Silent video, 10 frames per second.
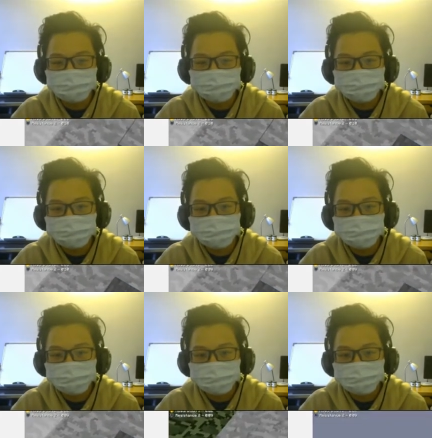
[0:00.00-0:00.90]

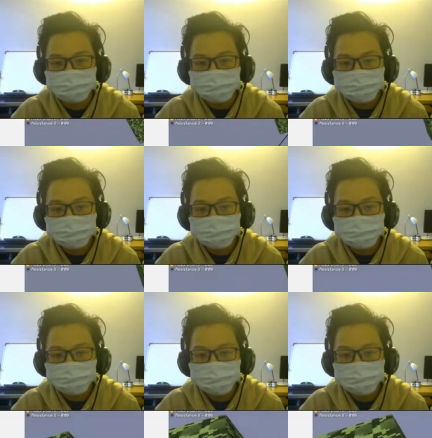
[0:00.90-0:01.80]

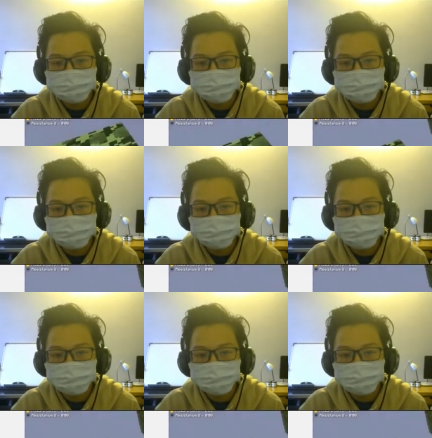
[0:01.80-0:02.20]
(no one is talking)